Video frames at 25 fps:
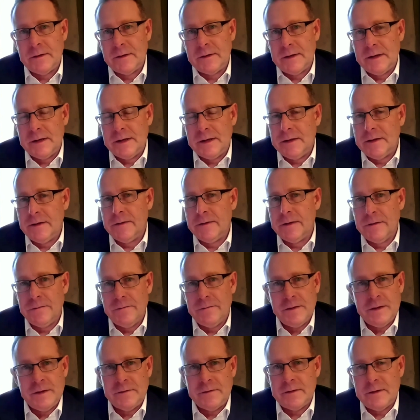certainly
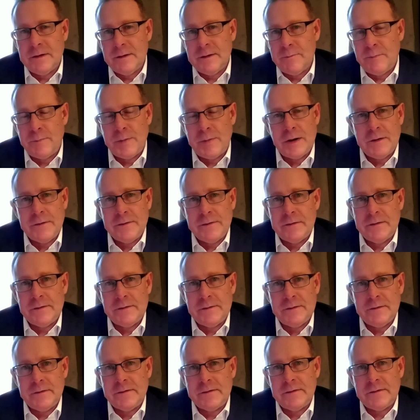the visa
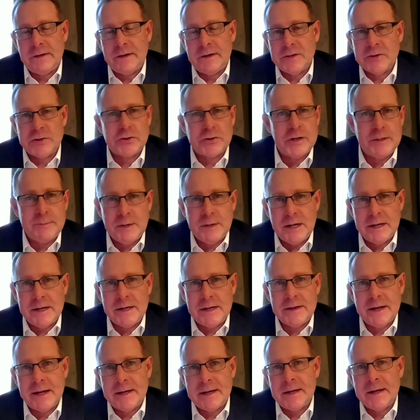processes,
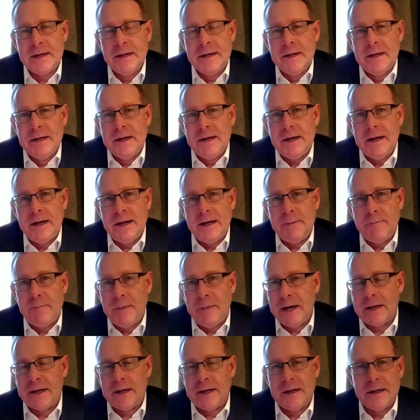streamlining that,
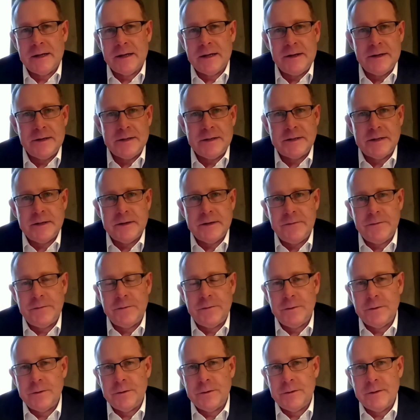making it easier
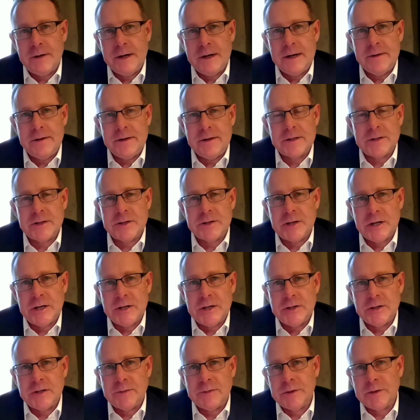for the
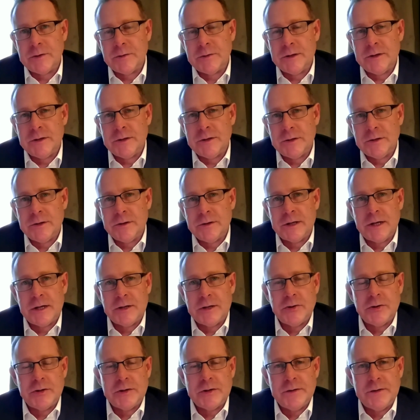exchanges between the two
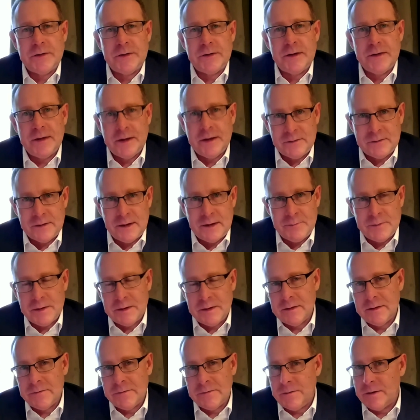countries. That's
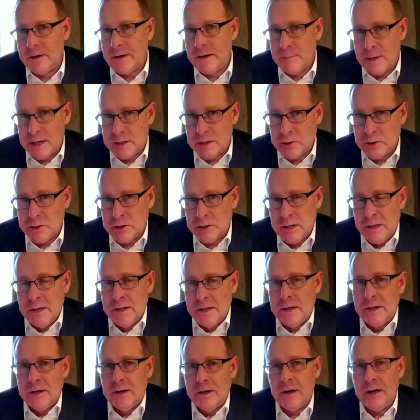something that's very much
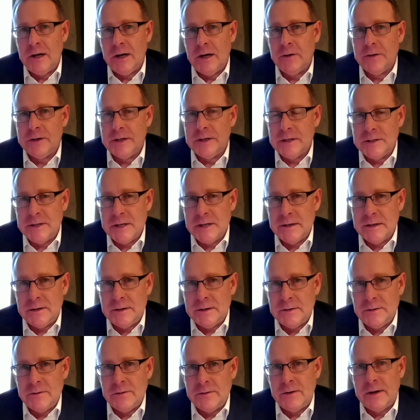on the
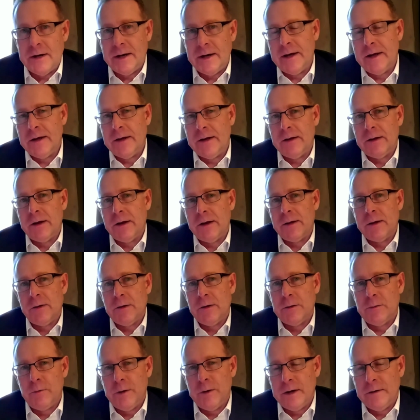agenda. I
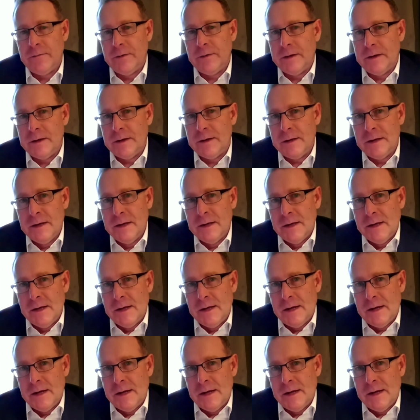heard one of the